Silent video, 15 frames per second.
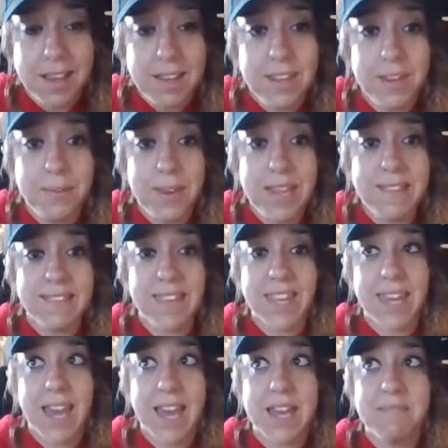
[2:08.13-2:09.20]
you need to
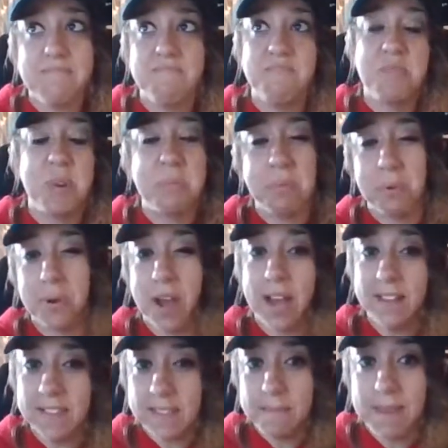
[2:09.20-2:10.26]
get
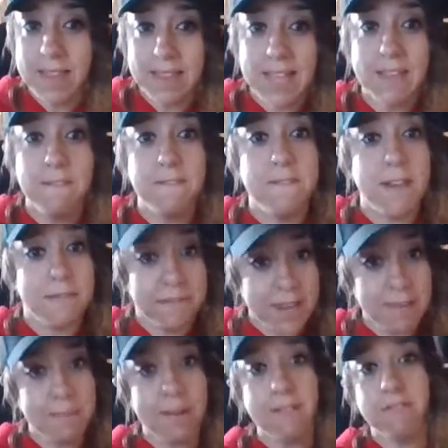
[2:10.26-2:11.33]
approximately
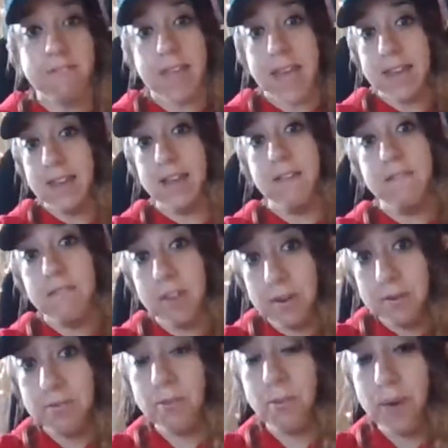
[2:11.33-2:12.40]
50% of
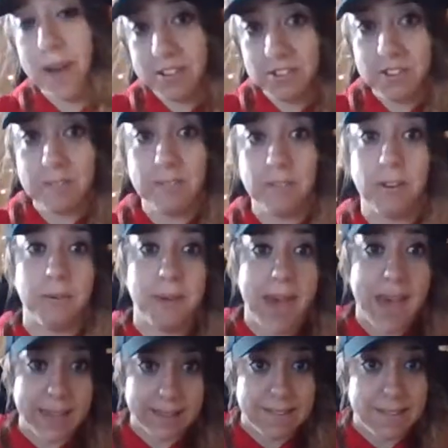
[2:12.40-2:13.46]
those questions
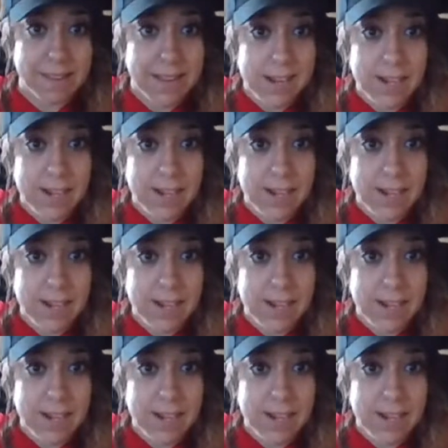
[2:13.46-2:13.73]
correct.